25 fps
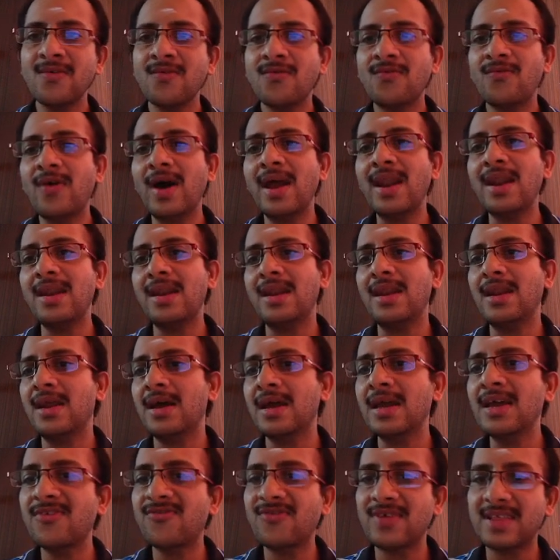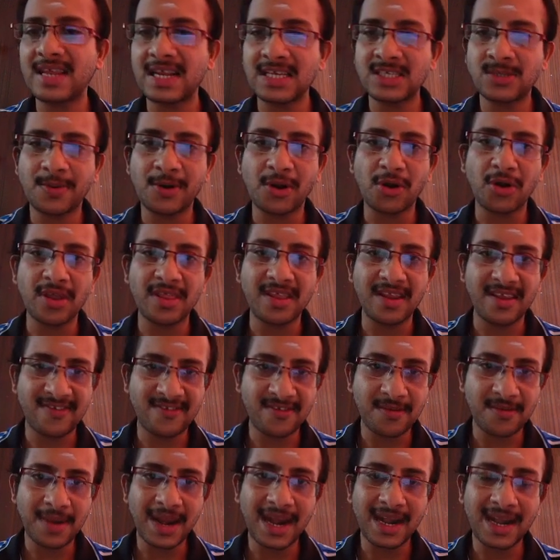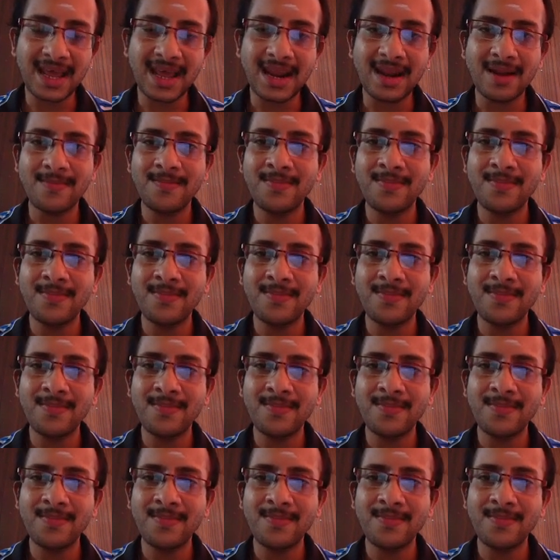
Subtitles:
One is with respect to the discriminator.